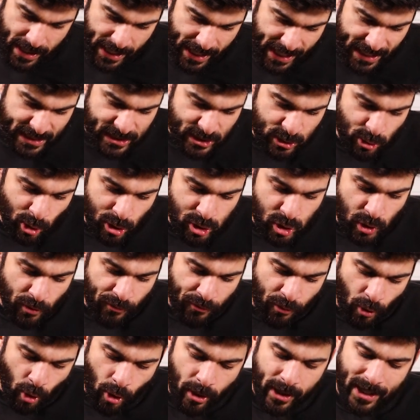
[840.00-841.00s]

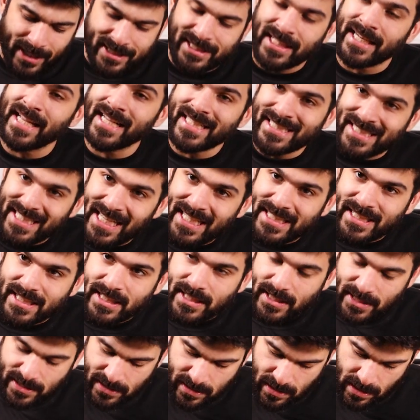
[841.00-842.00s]
H2SO4 is in
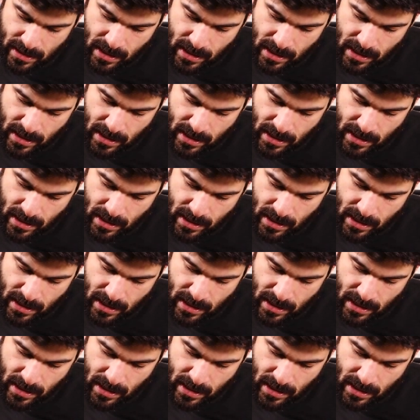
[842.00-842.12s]
excess.